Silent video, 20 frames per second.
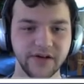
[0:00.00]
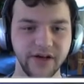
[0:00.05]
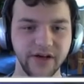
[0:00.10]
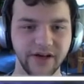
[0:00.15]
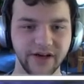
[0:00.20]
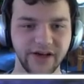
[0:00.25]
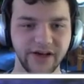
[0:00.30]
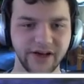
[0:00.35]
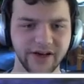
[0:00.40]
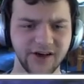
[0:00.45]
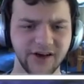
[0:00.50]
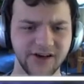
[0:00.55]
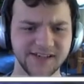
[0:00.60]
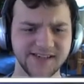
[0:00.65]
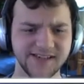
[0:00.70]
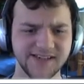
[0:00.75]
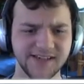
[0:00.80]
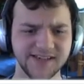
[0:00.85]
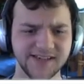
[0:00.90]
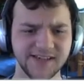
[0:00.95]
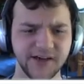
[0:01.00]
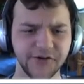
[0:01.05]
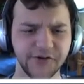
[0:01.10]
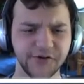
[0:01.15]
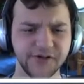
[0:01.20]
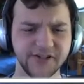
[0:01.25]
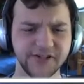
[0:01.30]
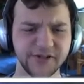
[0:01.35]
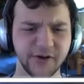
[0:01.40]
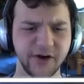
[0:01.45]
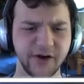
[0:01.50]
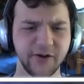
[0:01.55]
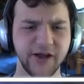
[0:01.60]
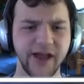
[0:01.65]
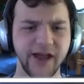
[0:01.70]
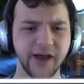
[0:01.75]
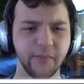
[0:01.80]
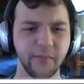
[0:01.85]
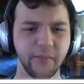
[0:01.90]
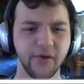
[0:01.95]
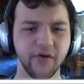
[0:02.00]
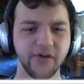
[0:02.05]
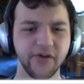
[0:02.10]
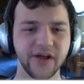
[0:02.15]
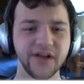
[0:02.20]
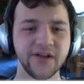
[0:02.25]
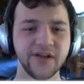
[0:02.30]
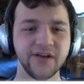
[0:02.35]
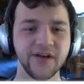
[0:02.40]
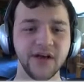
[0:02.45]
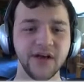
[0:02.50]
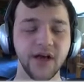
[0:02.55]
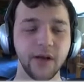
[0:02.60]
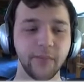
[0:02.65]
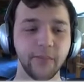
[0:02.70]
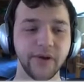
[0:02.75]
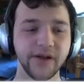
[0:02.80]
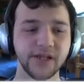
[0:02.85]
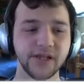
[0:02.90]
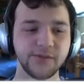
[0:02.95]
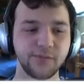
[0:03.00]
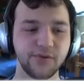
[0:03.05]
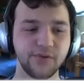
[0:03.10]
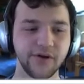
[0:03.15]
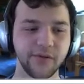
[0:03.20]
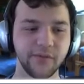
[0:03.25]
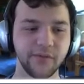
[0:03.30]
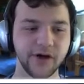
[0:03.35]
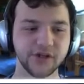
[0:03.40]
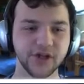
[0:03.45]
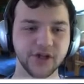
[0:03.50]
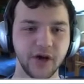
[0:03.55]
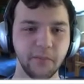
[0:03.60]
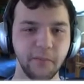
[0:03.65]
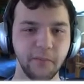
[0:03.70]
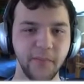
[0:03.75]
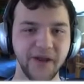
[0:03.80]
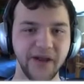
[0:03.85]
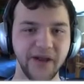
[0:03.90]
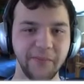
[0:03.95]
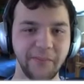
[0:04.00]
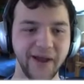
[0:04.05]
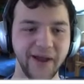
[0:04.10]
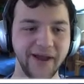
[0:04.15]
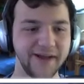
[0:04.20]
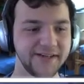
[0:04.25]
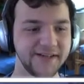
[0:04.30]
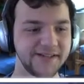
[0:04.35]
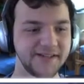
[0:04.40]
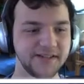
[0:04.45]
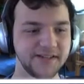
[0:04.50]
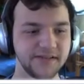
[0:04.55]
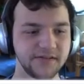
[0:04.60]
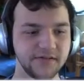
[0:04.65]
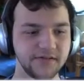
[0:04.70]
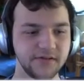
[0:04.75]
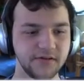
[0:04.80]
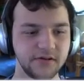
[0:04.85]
It costs 600, so I can't build it. But it's pretty much a mini base.